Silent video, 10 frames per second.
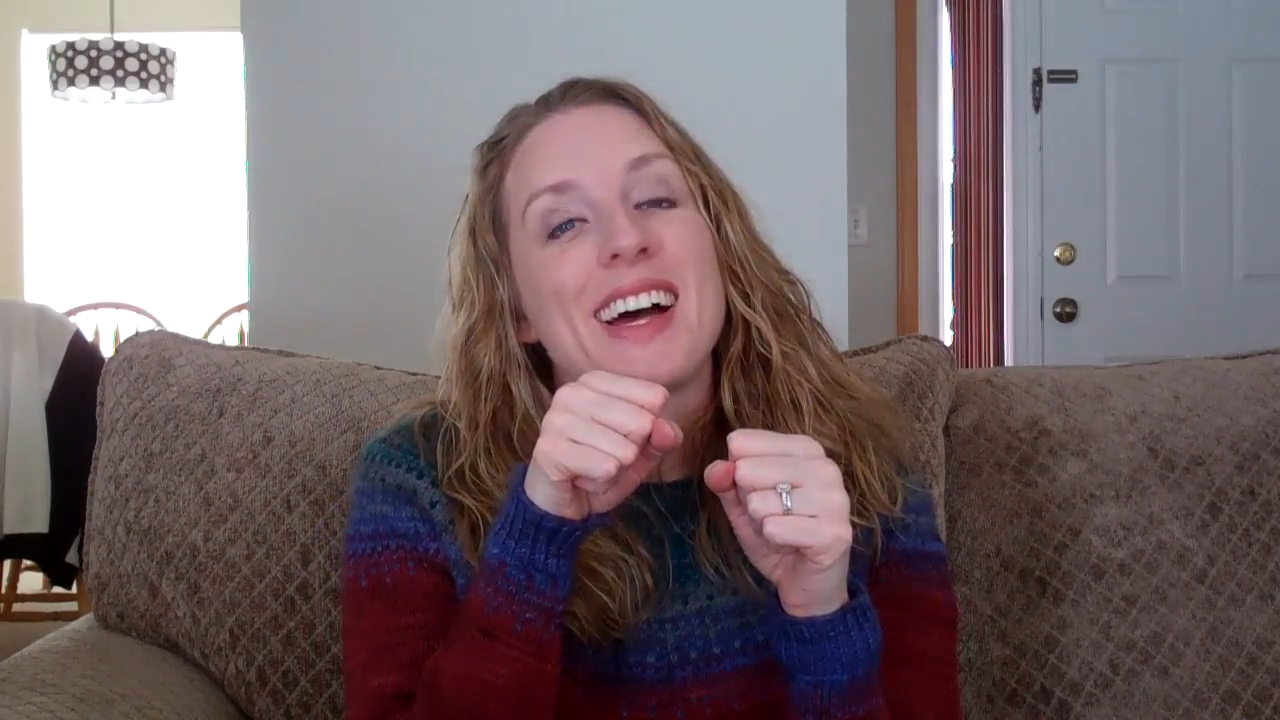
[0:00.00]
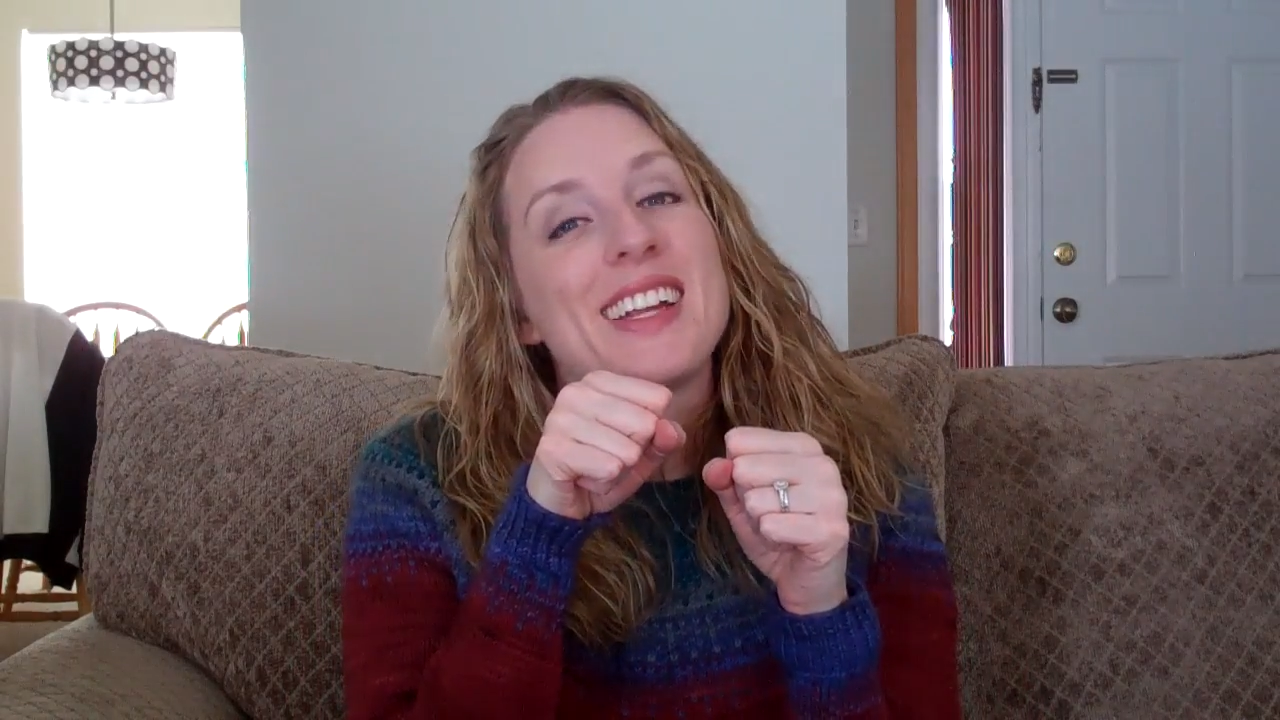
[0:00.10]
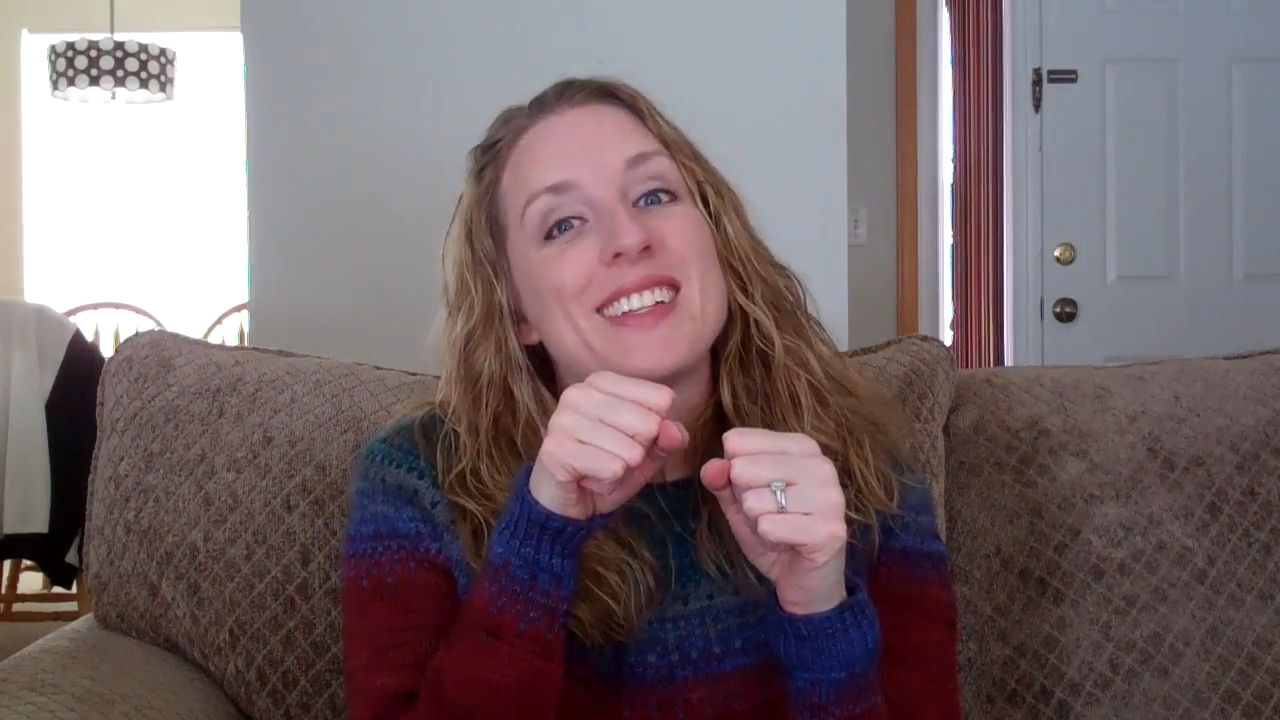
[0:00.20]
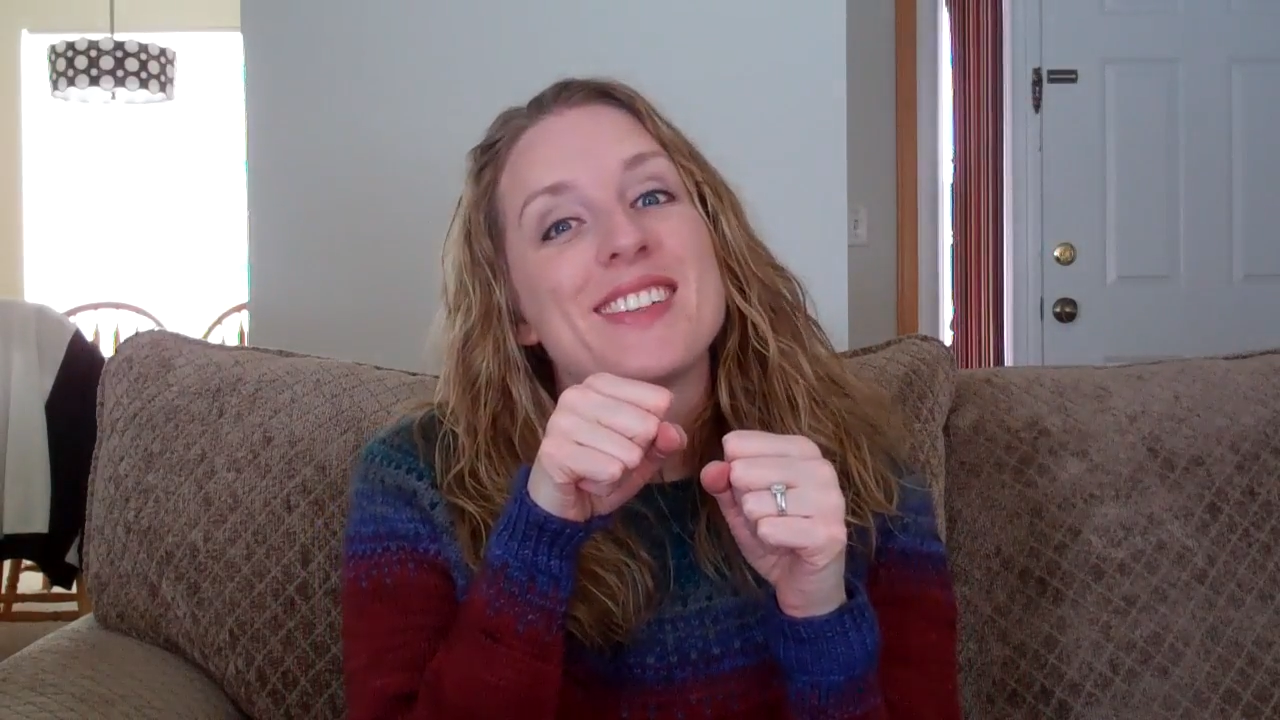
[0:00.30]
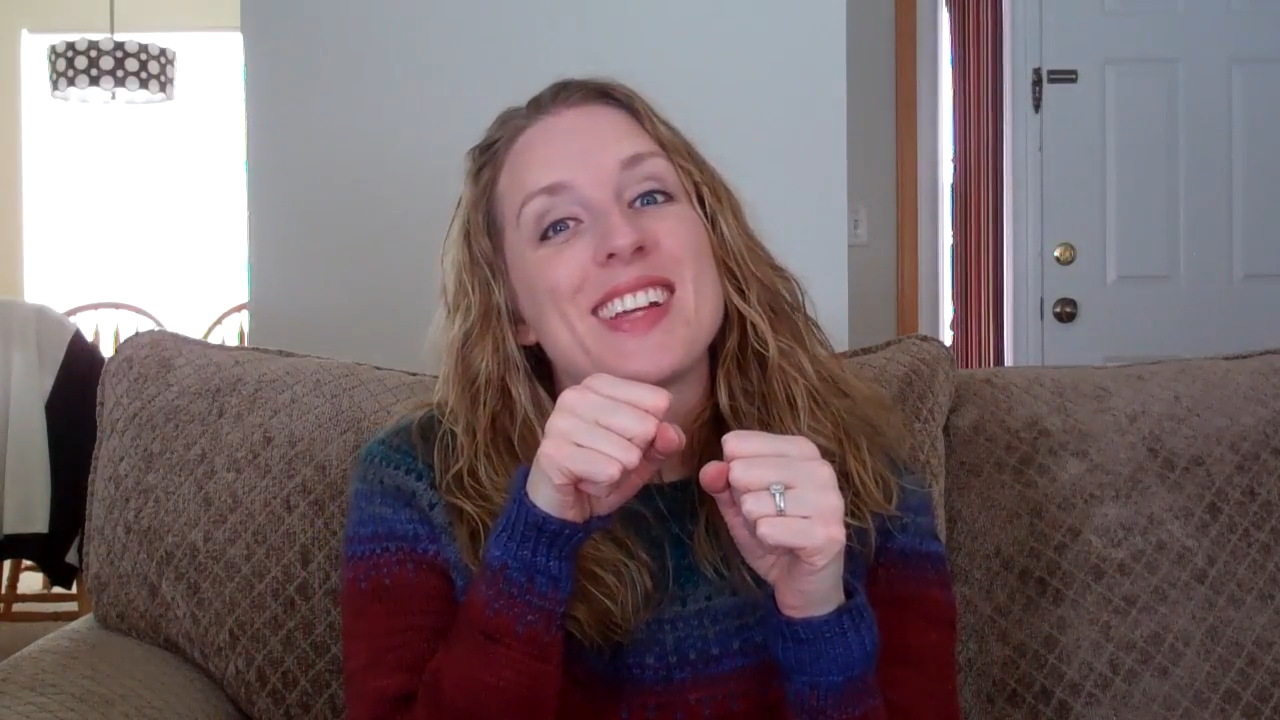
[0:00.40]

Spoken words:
I didn't do